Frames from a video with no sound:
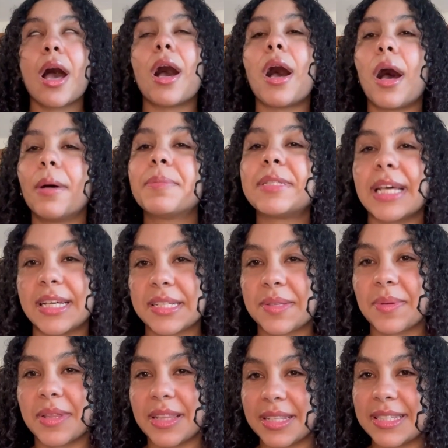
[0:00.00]
Obsessed
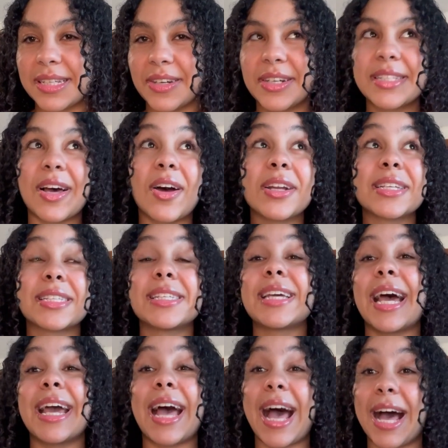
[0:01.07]
with the series. Honestly,
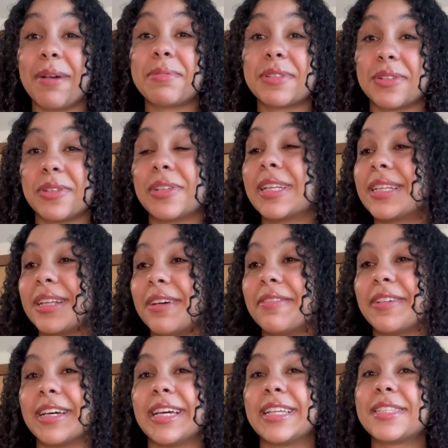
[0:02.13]
I absolutely love
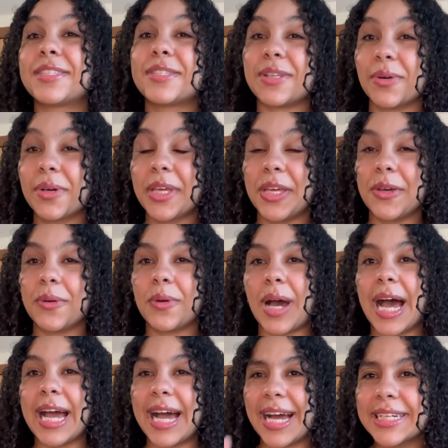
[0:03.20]
it. It's so cute.
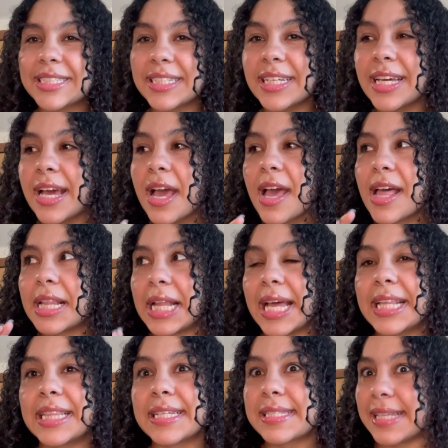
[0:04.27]
I actually like
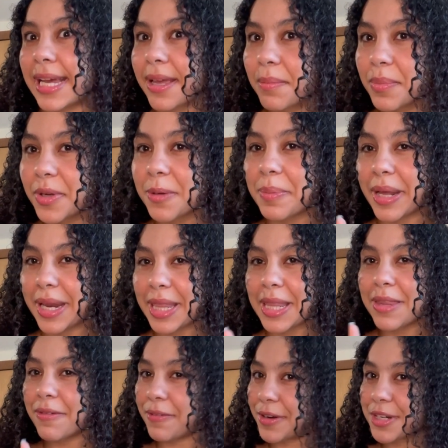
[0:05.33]
the second book better than the
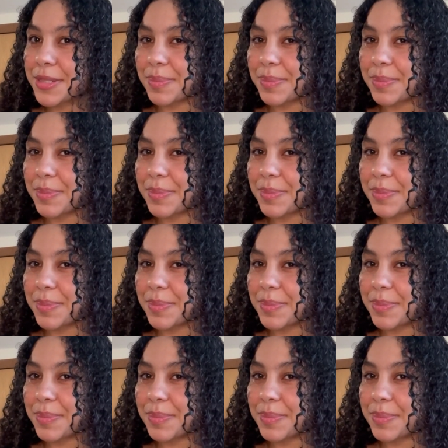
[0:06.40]
first